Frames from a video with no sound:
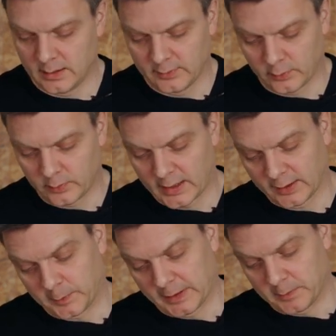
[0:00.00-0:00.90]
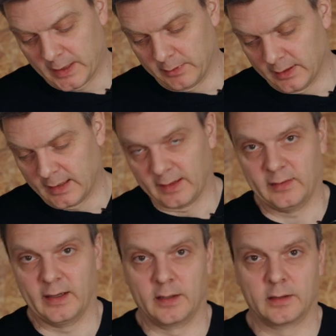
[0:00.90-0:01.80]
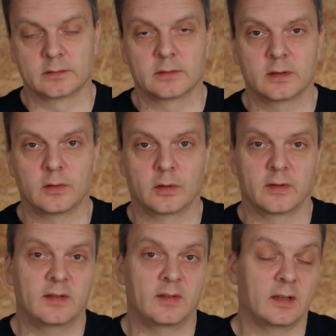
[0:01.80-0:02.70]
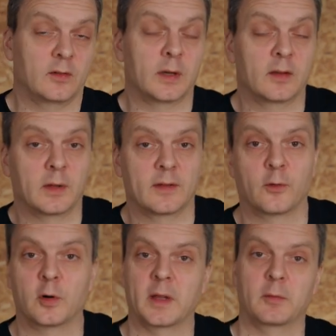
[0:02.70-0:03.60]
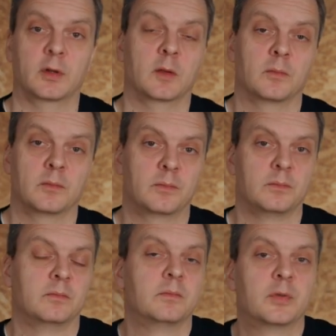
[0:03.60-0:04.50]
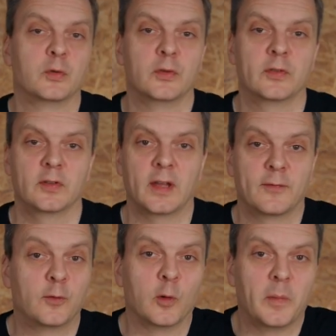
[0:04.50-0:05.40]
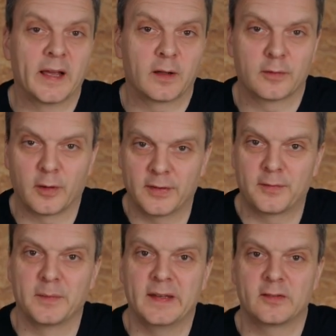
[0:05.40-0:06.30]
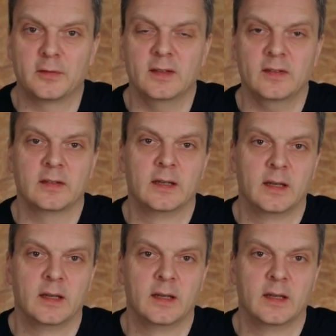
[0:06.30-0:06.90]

So I expect maybe next year, or this in 2024, maybe we can produce a full bag of coffee from these trees.